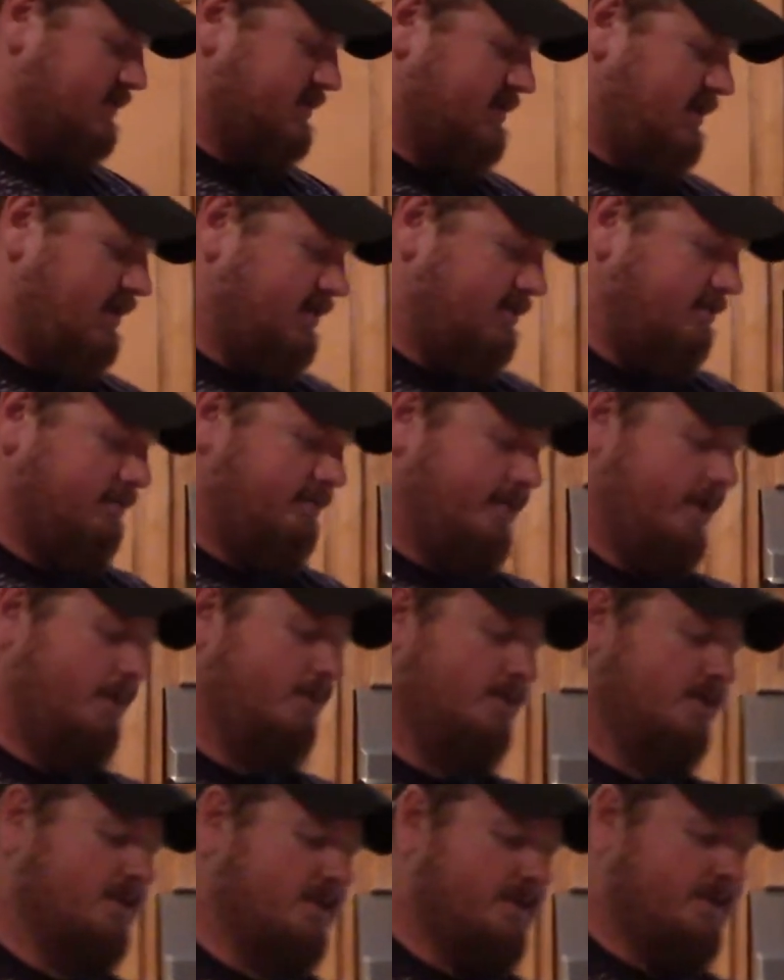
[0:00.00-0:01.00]
what's called a
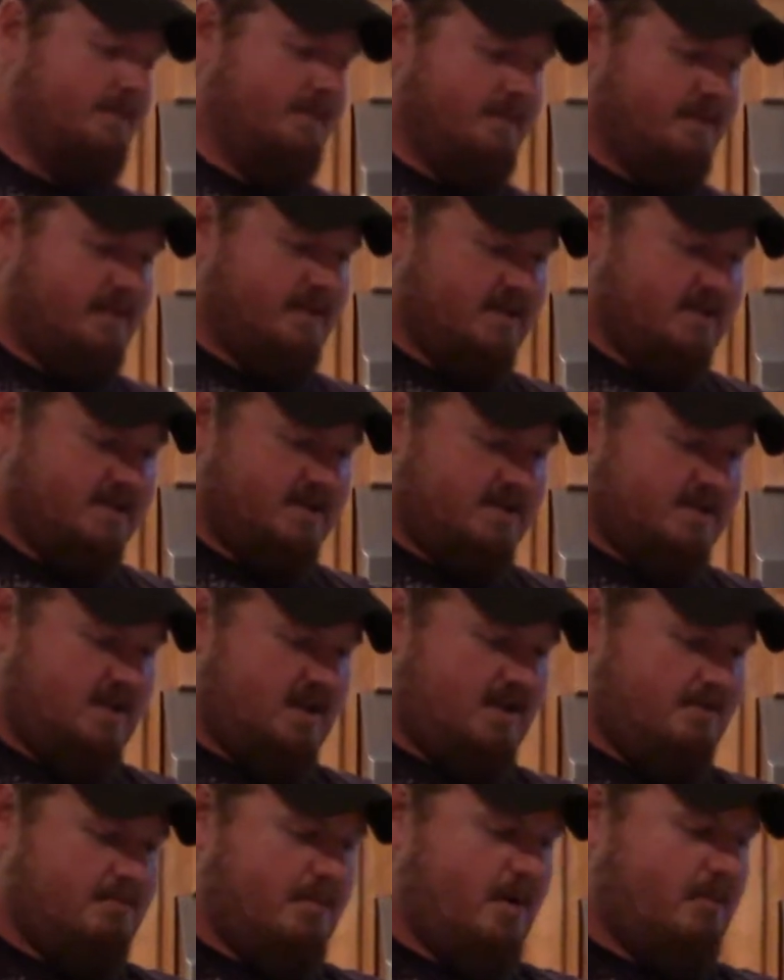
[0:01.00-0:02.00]
bubbler. This is
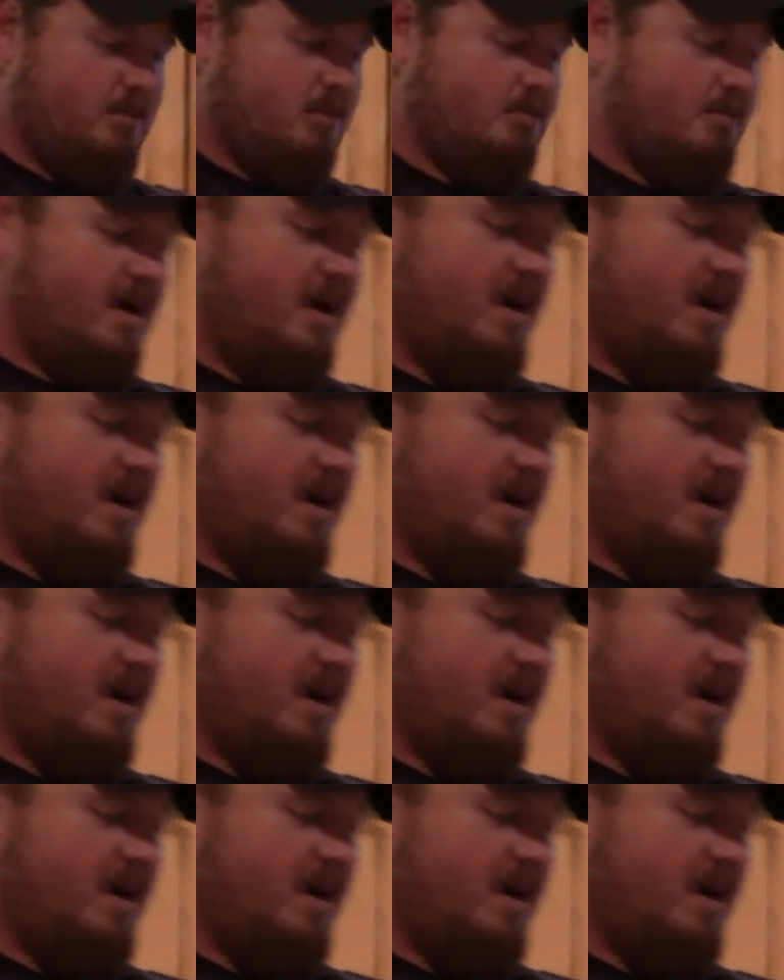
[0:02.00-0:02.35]
a bubble